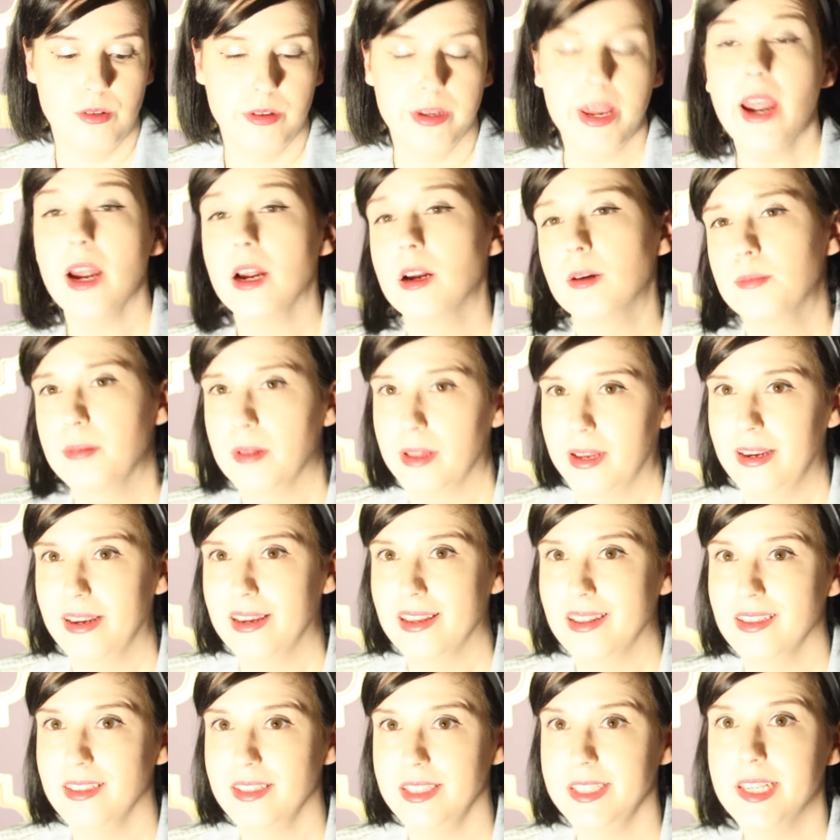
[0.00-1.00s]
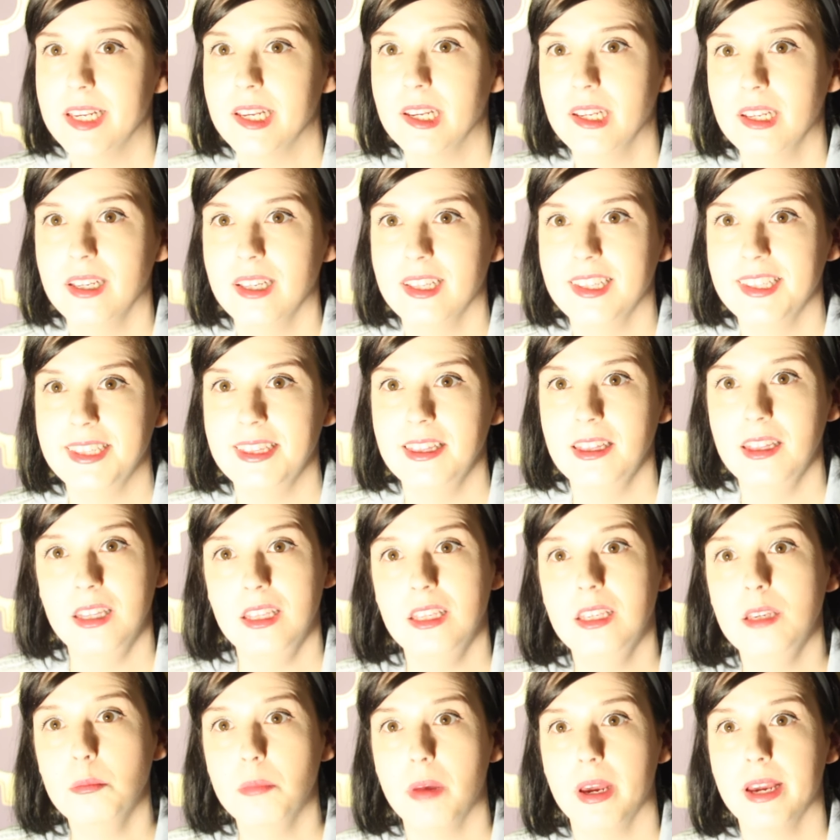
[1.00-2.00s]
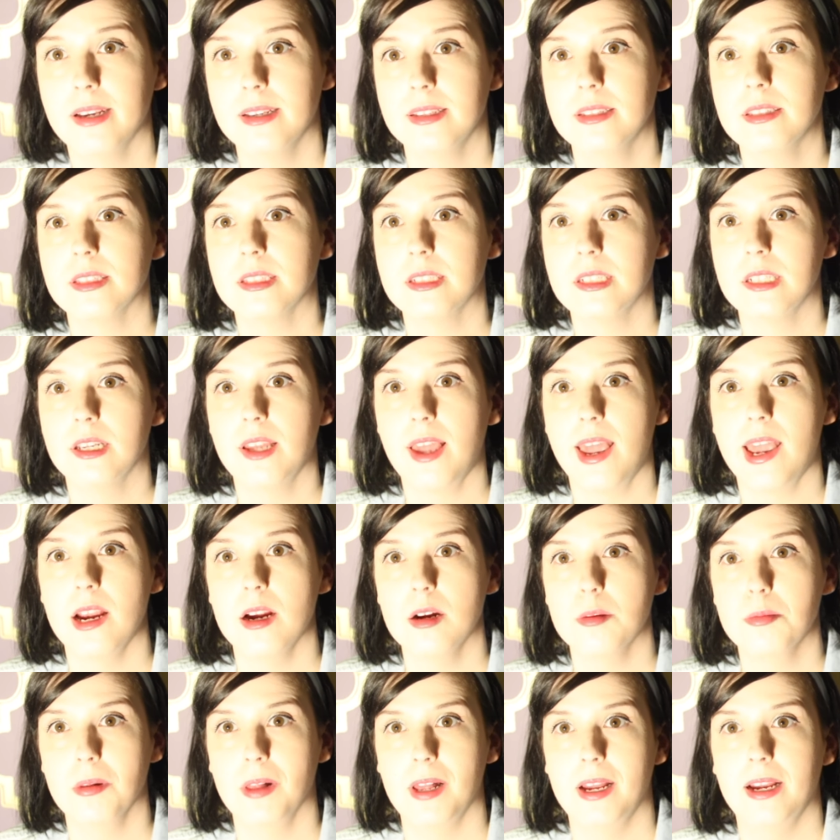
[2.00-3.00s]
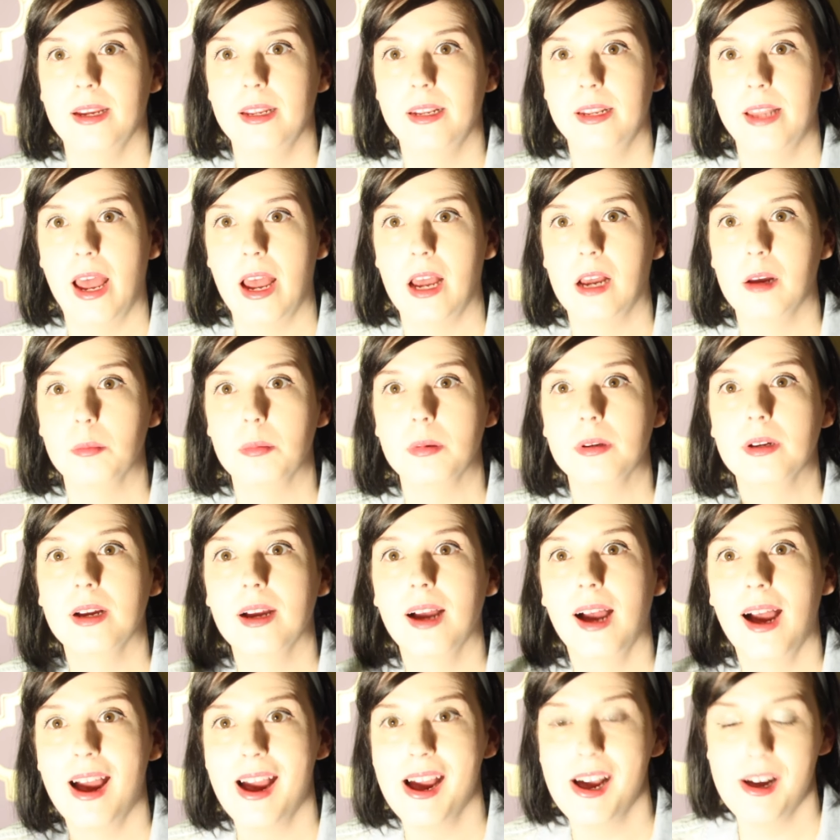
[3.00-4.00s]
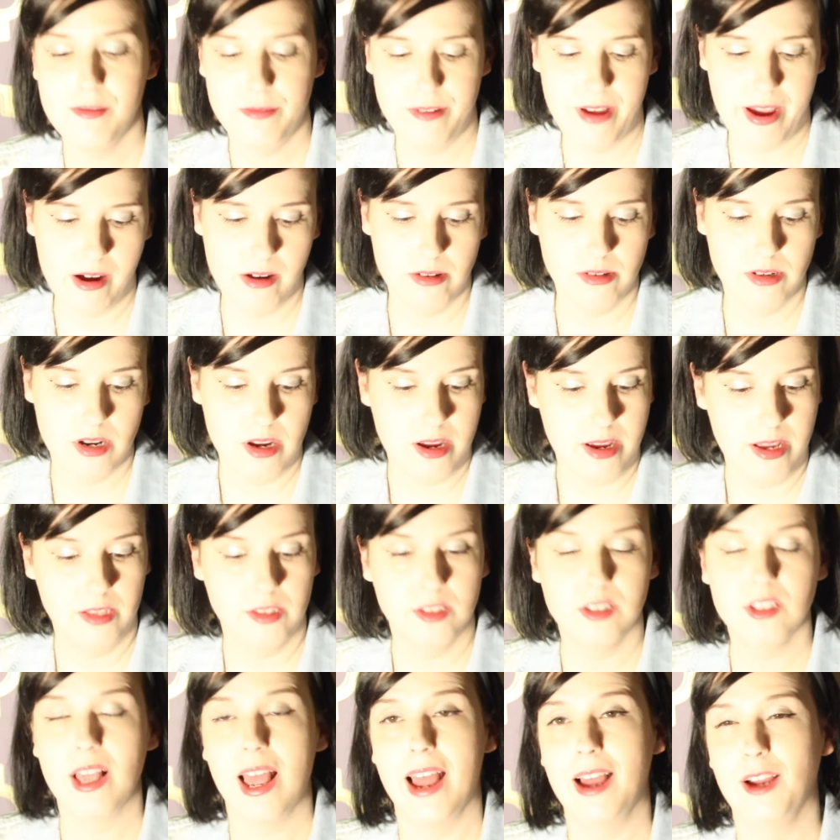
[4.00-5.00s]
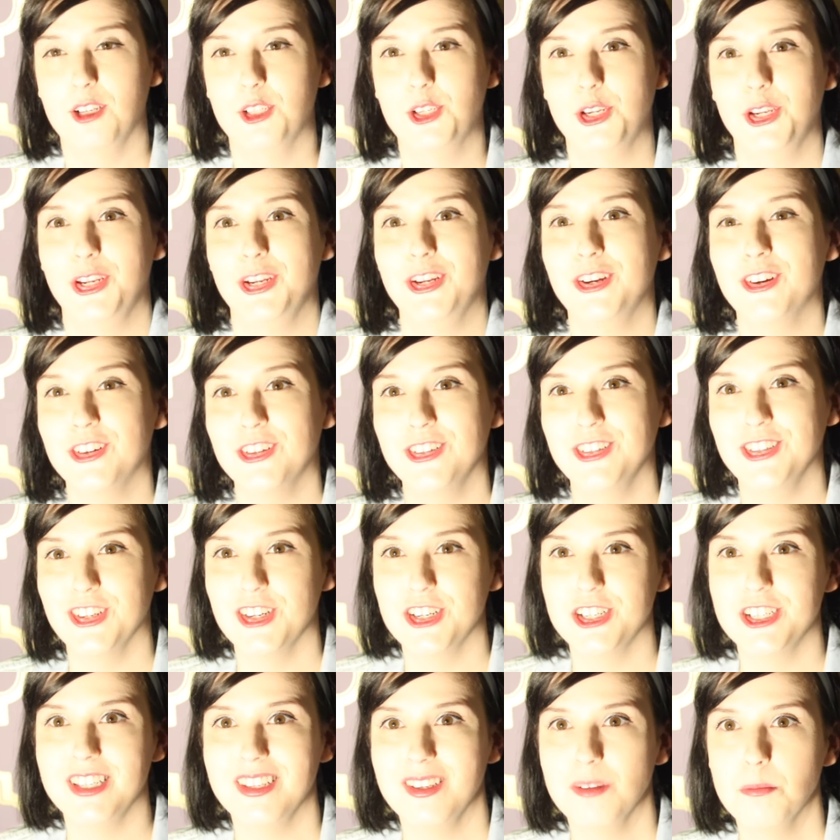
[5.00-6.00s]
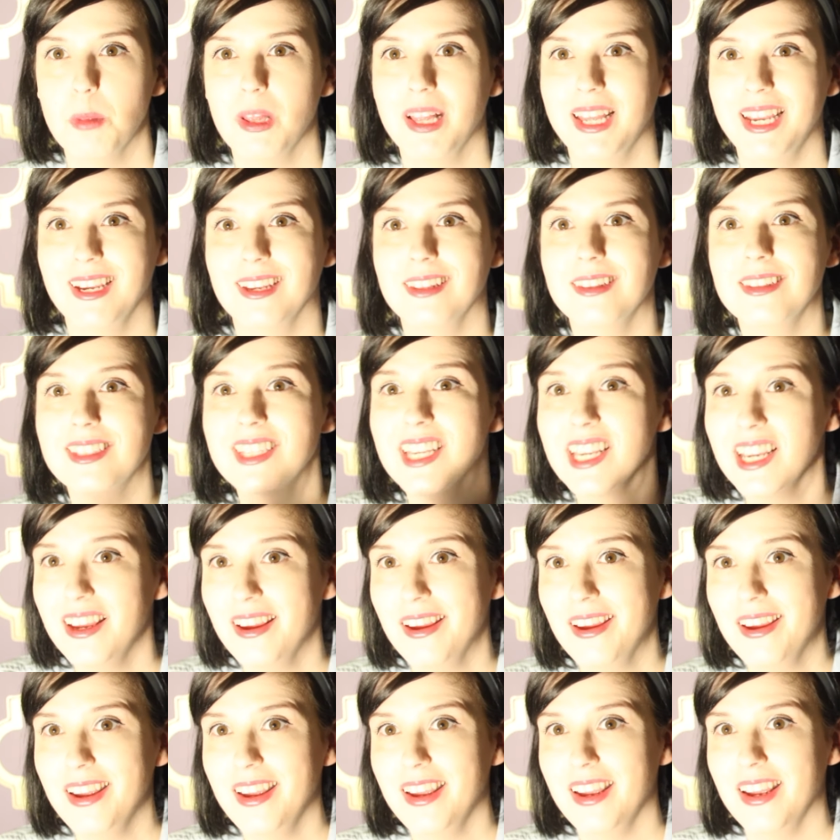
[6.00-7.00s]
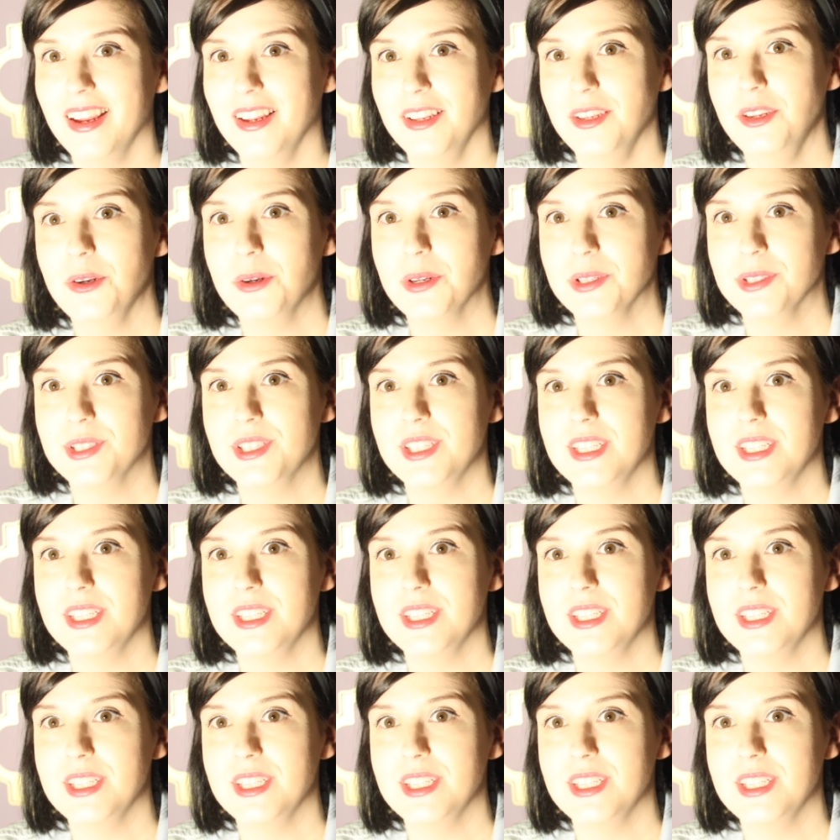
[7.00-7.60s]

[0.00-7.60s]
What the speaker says: care plans, the best care plan app I have found is actually called Nursing Plans, and you can